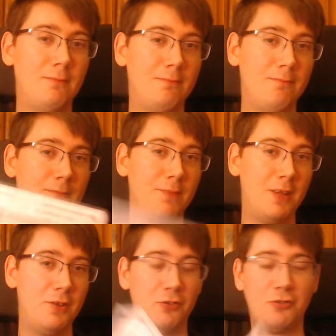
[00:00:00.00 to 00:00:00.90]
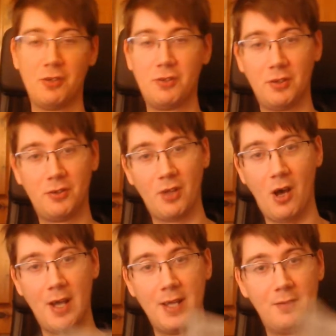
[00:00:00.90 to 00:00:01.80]
this is just a side
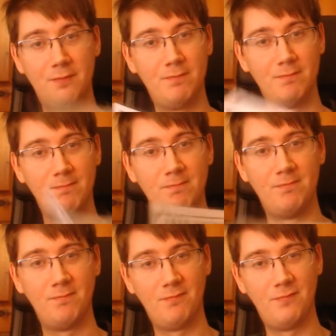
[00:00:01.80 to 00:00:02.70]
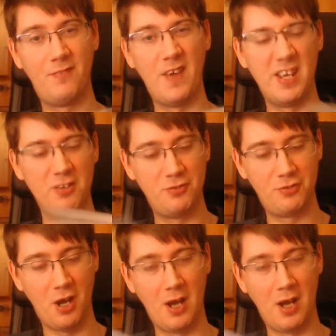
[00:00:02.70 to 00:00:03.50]
for each type.